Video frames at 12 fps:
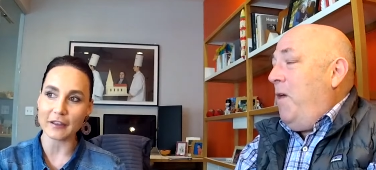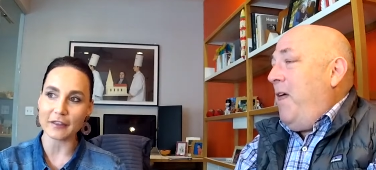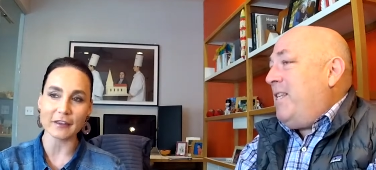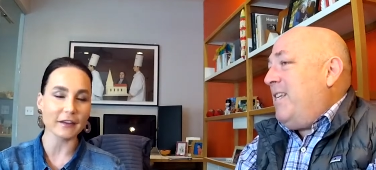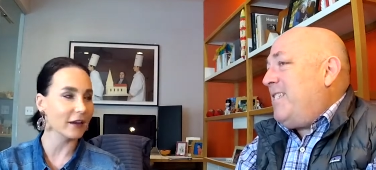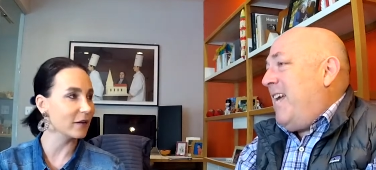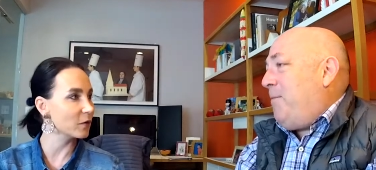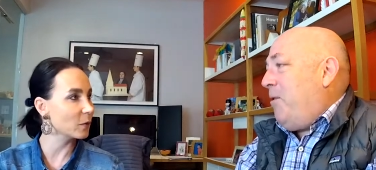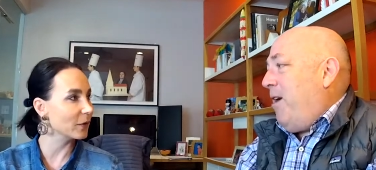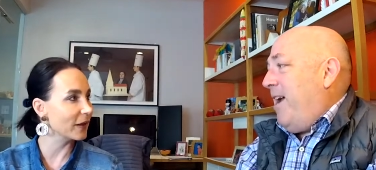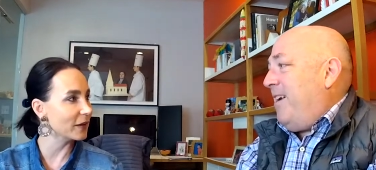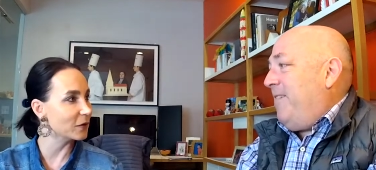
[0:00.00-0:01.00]
Speaker 1: well, i think example, every
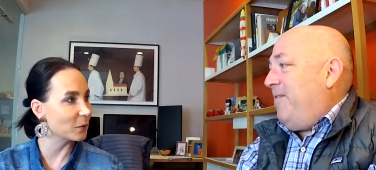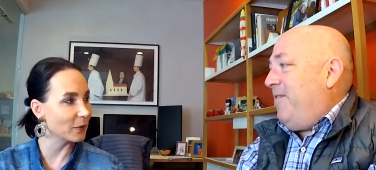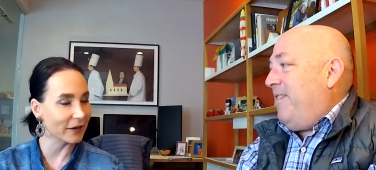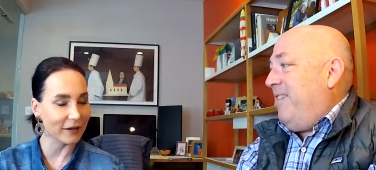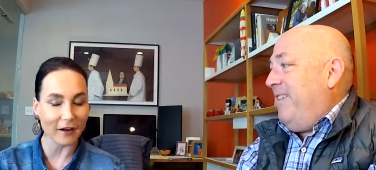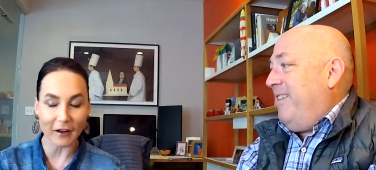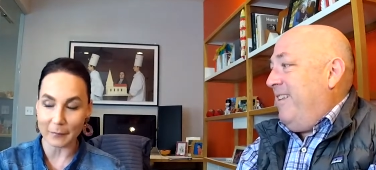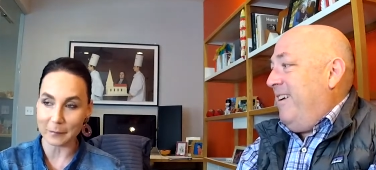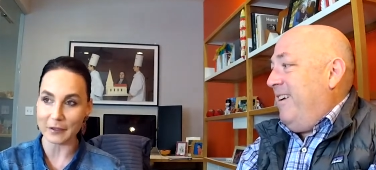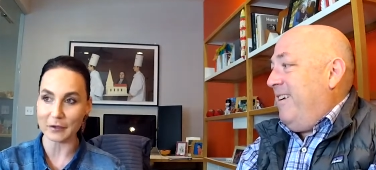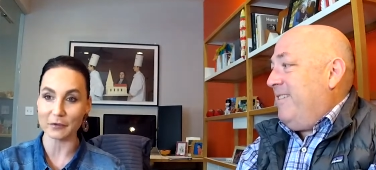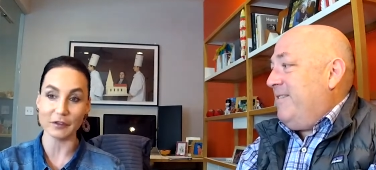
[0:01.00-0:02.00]
day right? you
Speaker 2: wake up
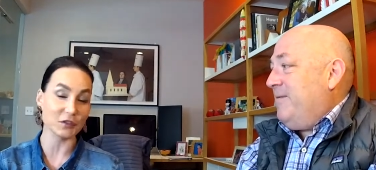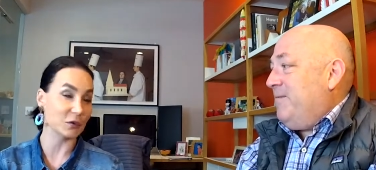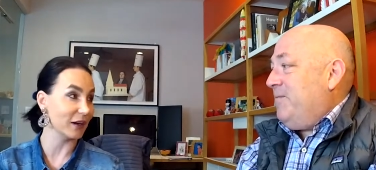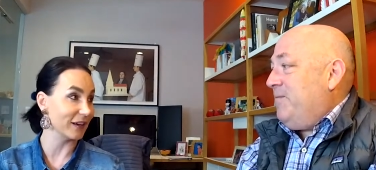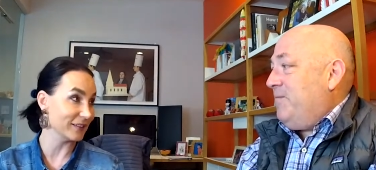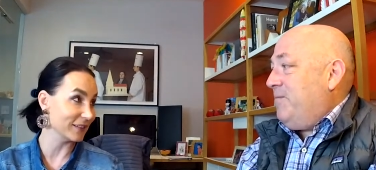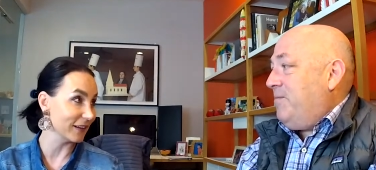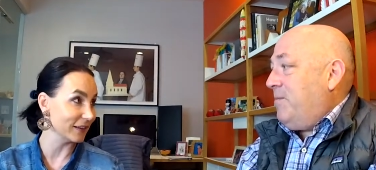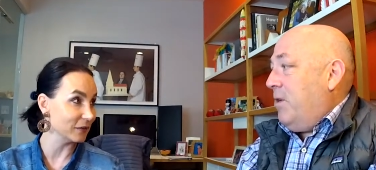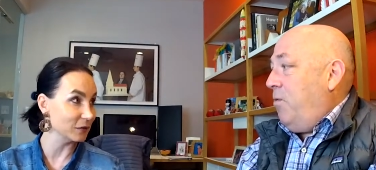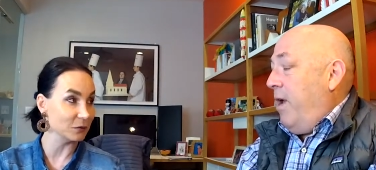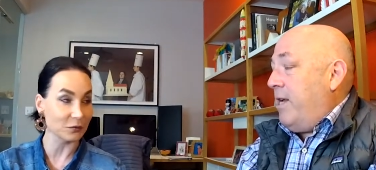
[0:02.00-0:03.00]
and you visualize that
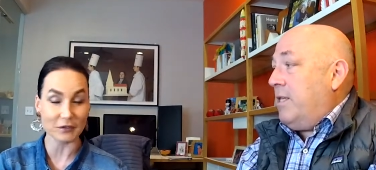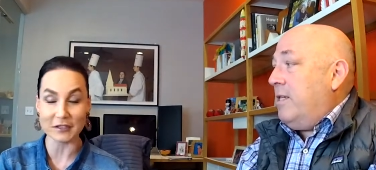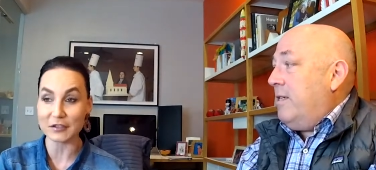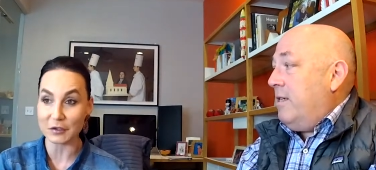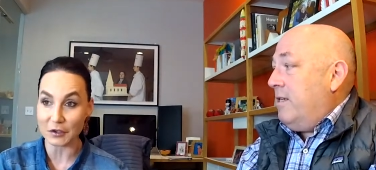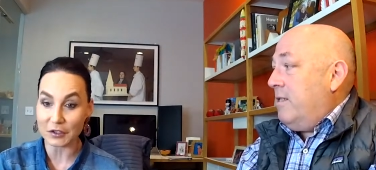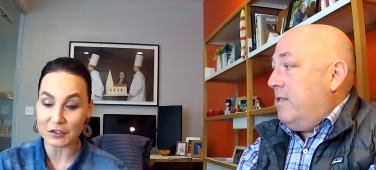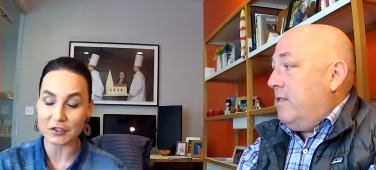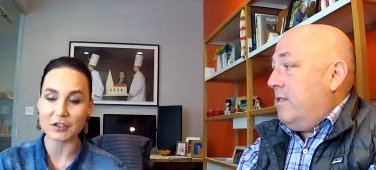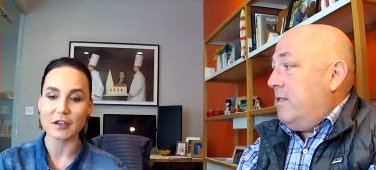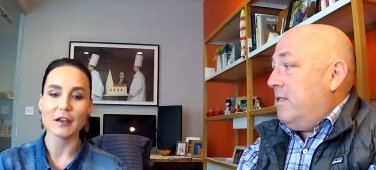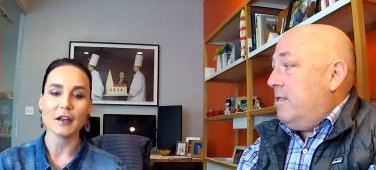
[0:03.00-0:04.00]
you do right. research
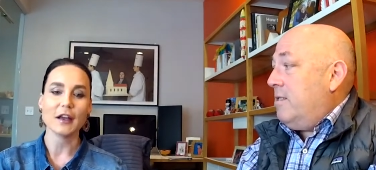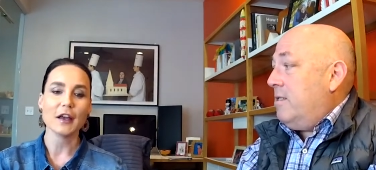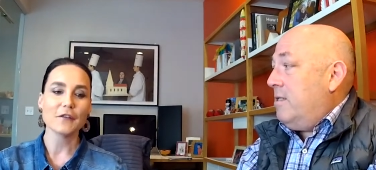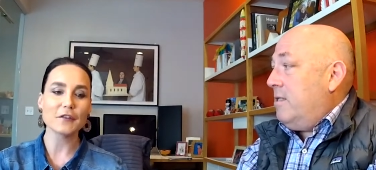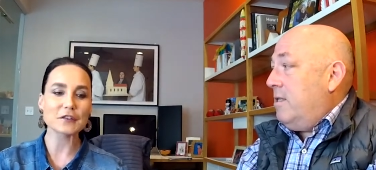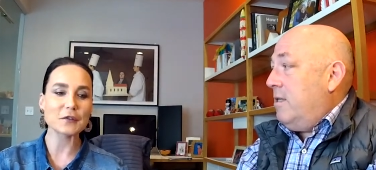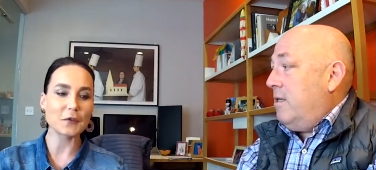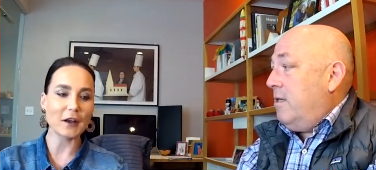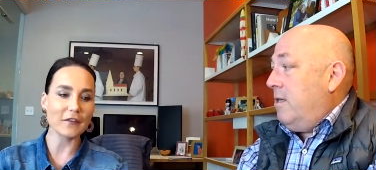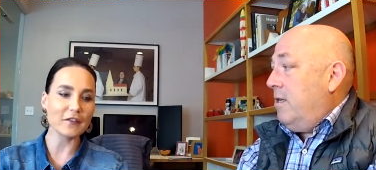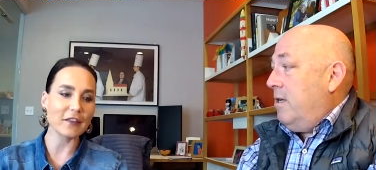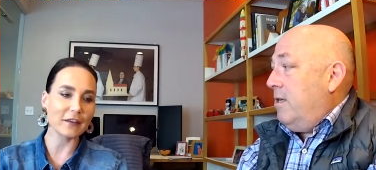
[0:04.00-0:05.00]
first of all
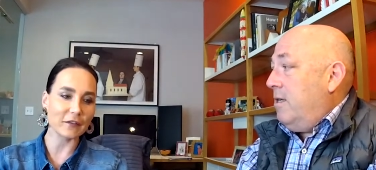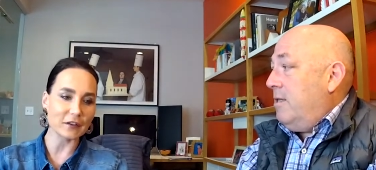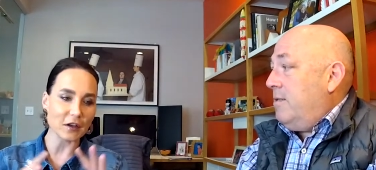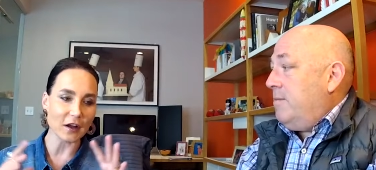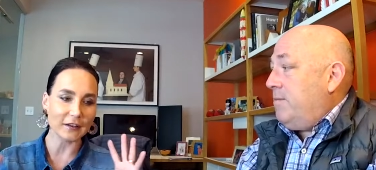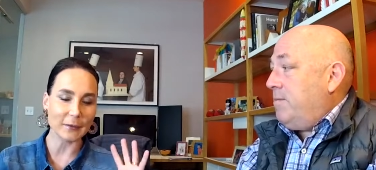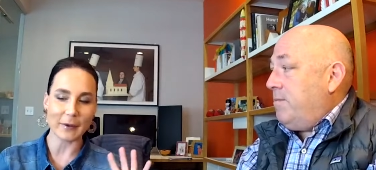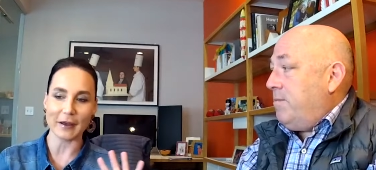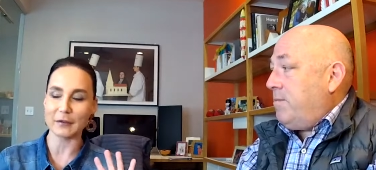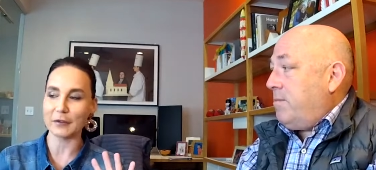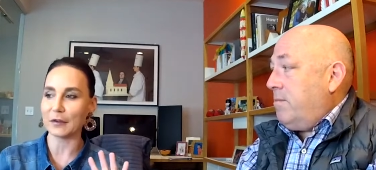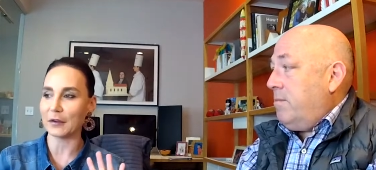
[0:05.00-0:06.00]
everything we talked
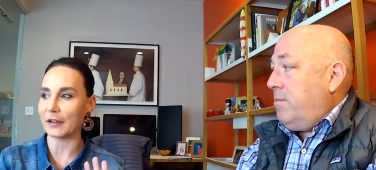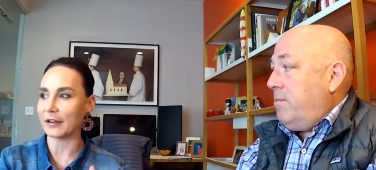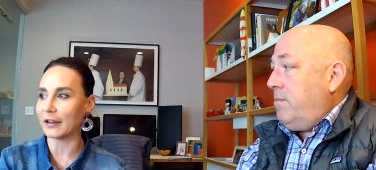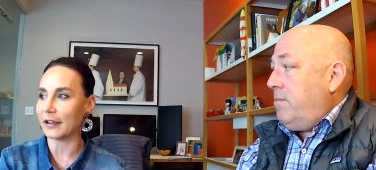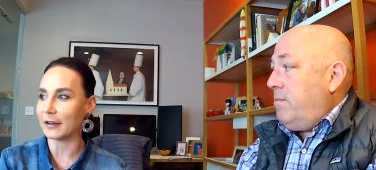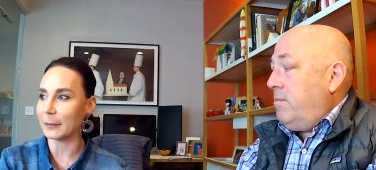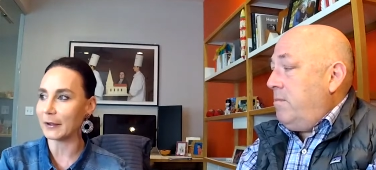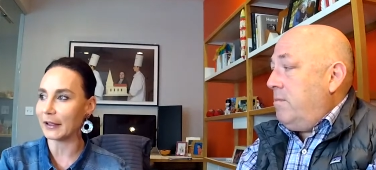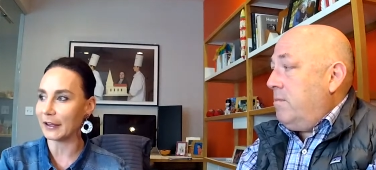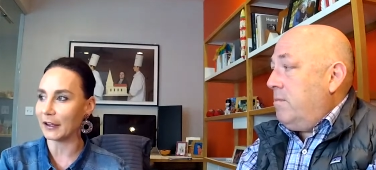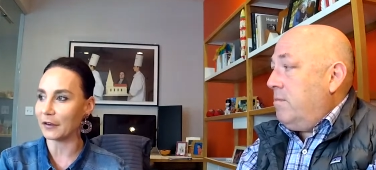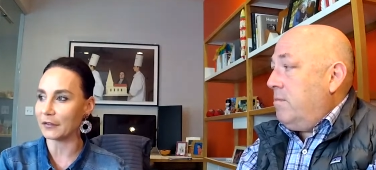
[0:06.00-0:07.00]
about you know in, in the
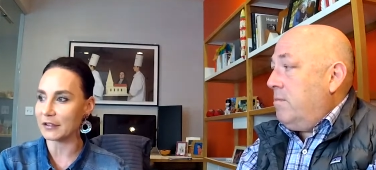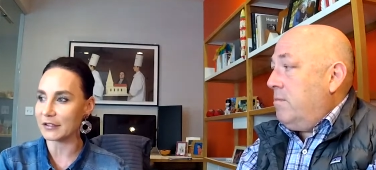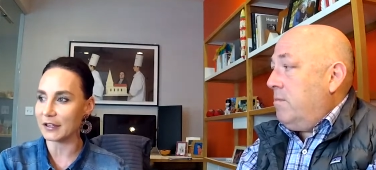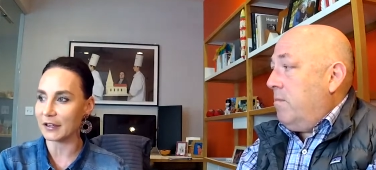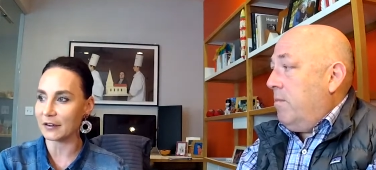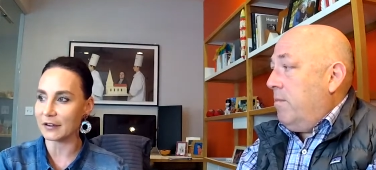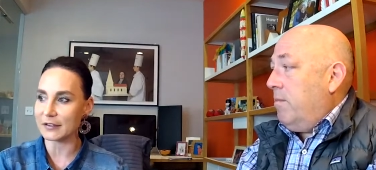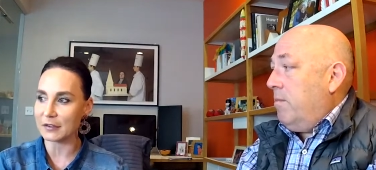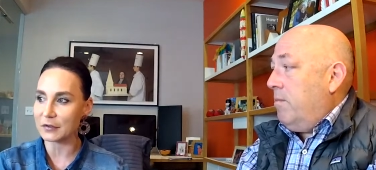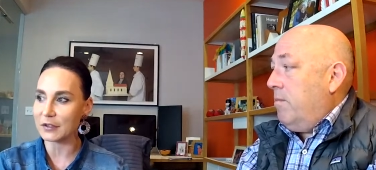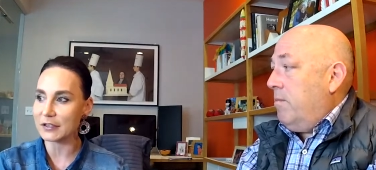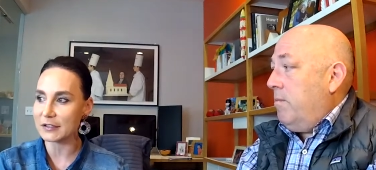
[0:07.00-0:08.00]
beginning of this year is the
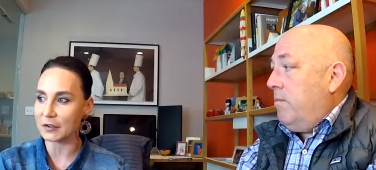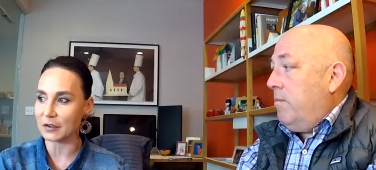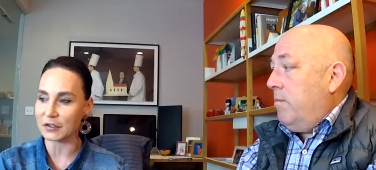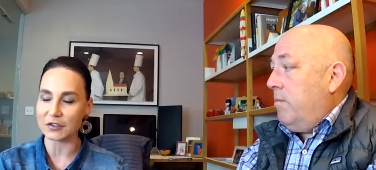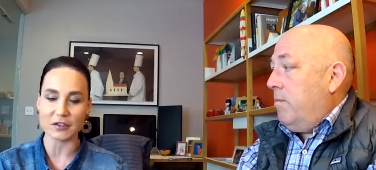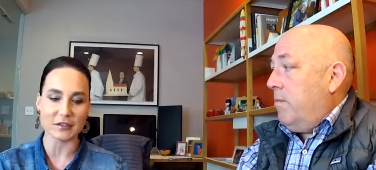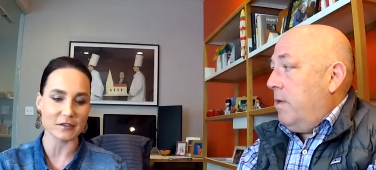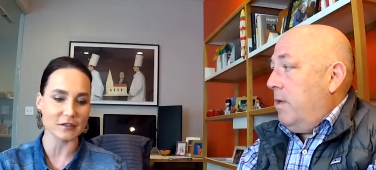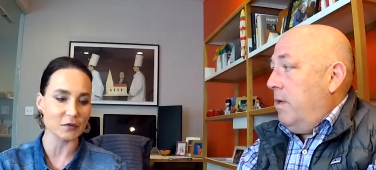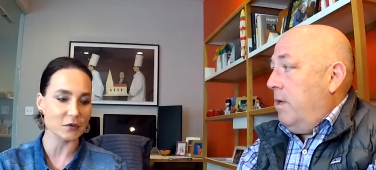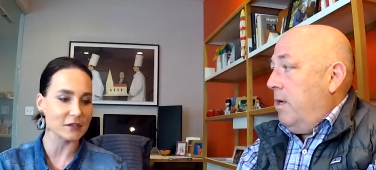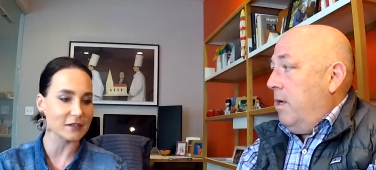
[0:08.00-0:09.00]
research is the
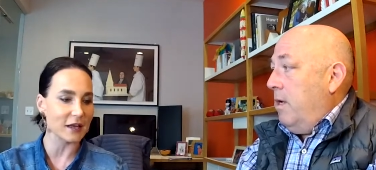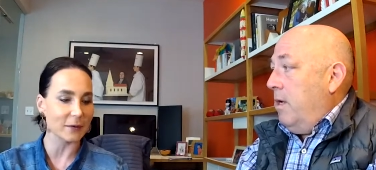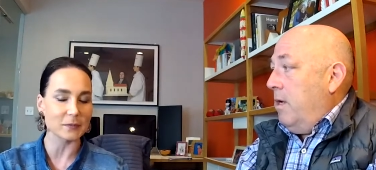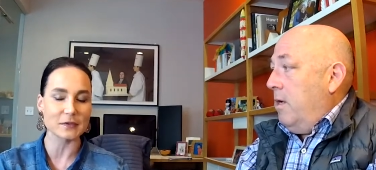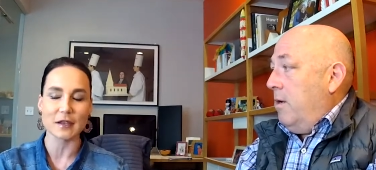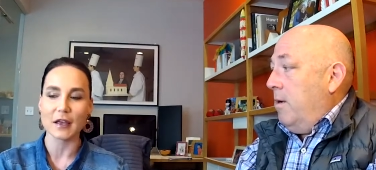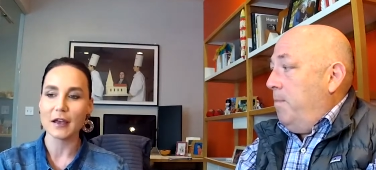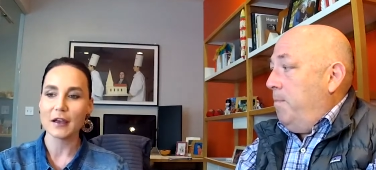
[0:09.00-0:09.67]
three steps